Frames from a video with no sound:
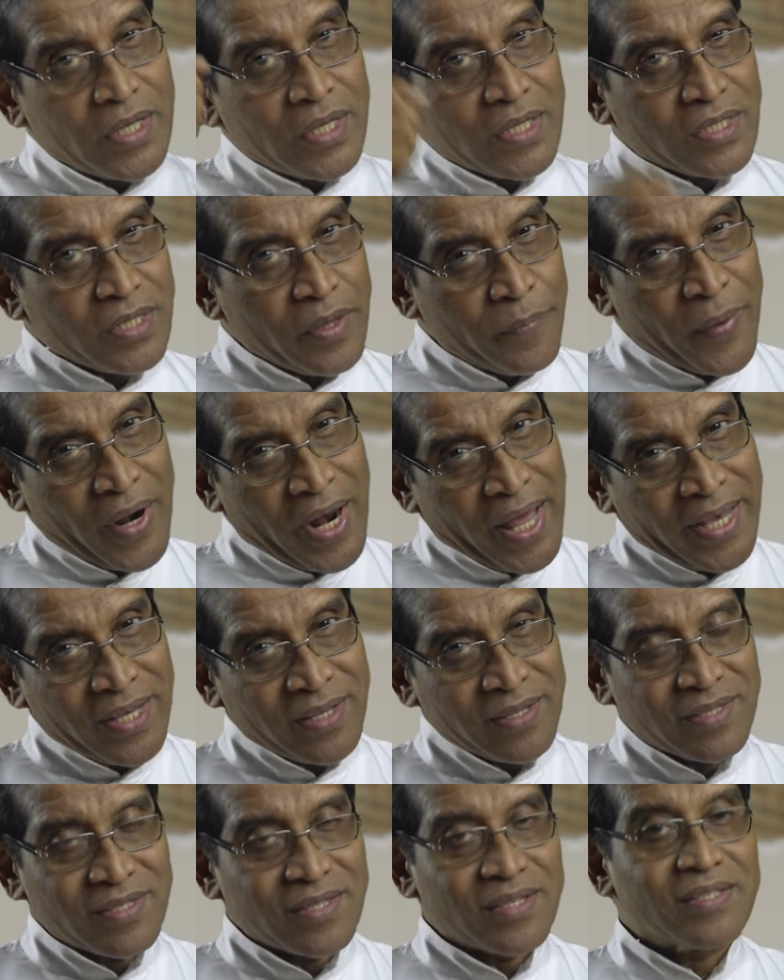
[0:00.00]

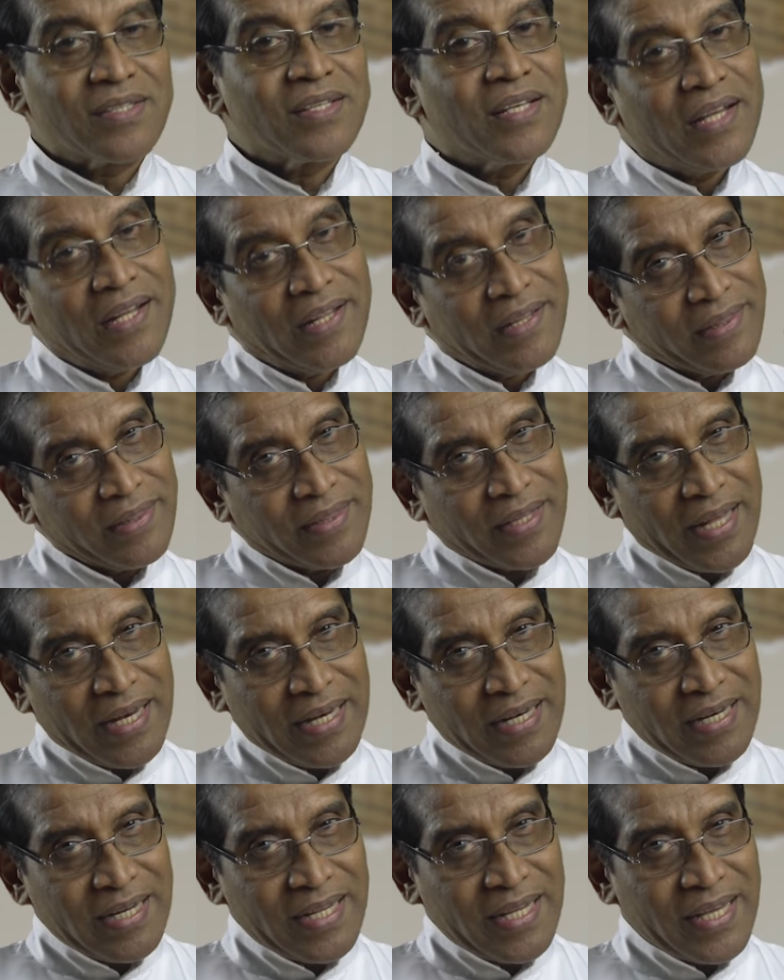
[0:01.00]
symbolizes the
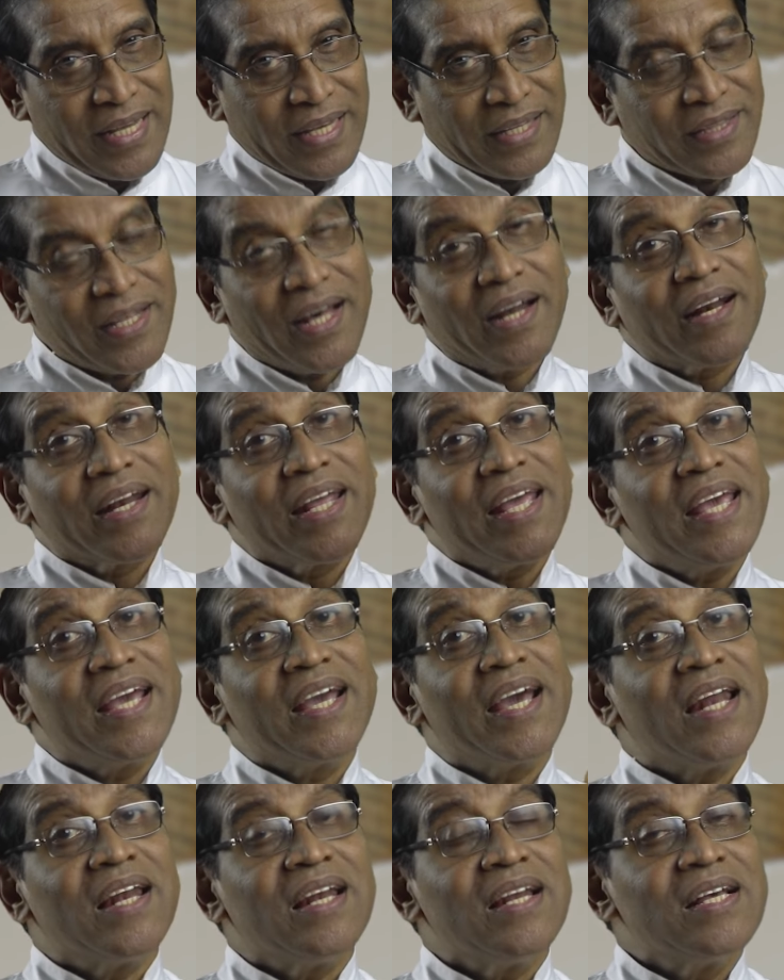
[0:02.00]

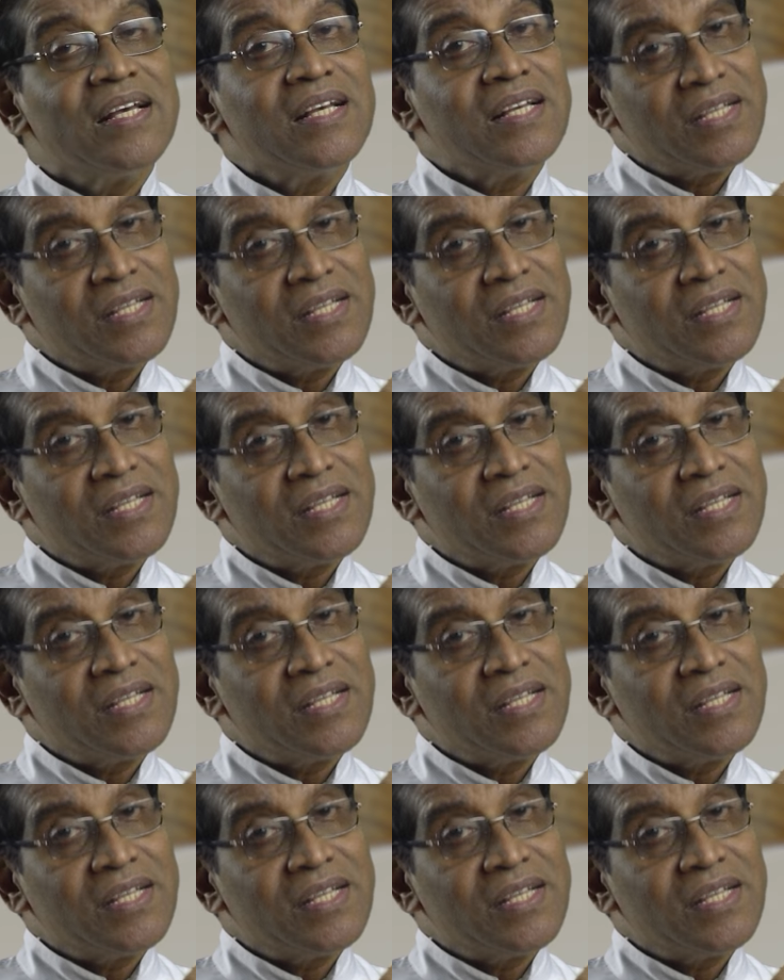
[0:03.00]
regal